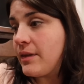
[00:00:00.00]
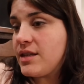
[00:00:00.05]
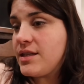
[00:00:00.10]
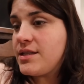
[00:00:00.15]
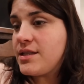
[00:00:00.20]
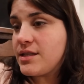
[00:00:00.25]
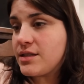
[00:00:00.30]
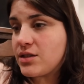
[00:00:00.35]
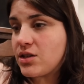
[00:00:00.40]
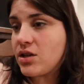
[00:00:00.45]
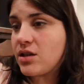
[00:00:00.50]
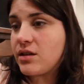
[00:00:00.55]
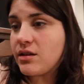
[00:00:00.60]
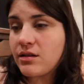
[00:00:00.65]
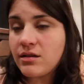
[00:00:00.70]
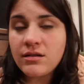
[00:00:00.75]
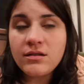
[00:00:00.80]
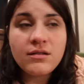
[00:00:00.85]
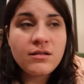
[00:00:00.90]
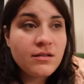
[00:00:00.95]
this is
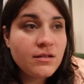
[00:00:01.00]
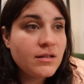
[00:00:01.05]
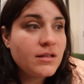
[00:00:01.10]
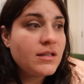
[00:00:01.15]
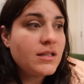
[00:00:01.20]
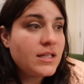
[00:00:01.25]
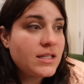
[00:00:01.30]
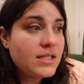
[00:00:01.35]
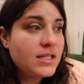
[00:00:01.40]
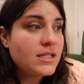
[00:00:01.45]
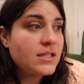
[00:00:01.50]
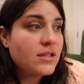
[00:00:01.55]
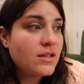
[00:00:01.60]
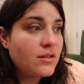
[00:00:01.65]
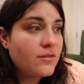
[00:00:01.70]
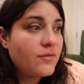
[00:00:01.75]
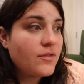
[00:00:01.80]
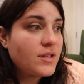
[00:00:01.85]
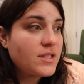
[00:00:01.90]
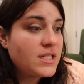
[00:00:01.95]
good. This is
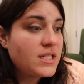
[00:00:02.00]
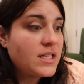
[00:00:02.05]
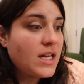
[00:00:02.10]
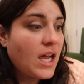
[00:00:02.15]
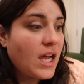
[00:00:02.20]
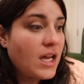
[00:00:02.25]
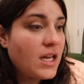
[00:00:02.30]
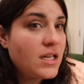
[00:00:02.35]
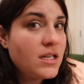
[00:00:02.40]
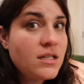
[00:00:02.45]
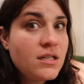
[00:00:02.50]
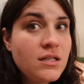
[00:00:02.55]
good for today.